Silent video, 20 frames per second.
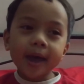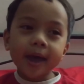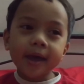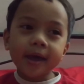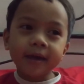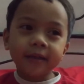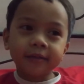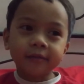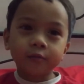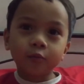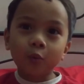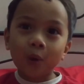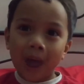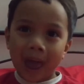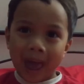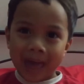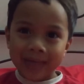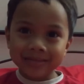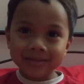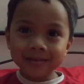is
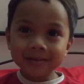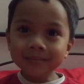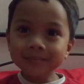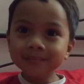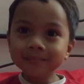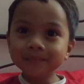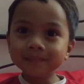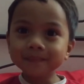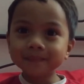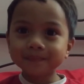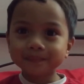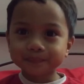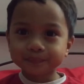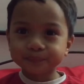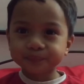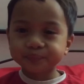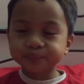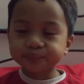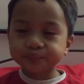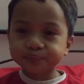red. Mm -hmm.
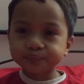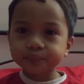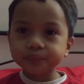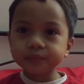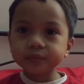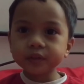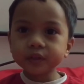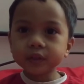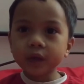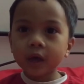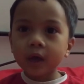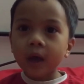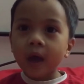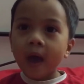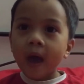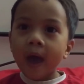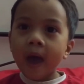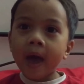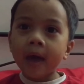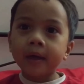
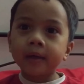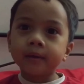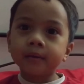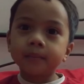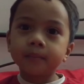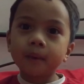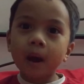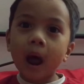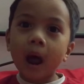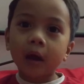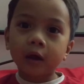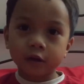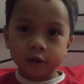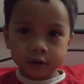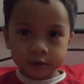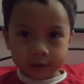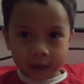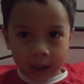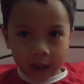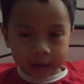And
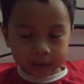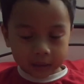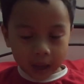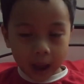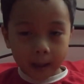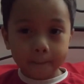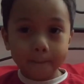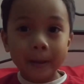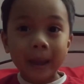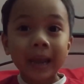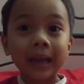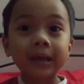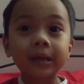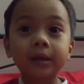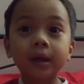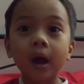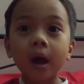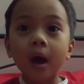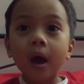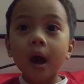Mars got a
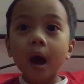big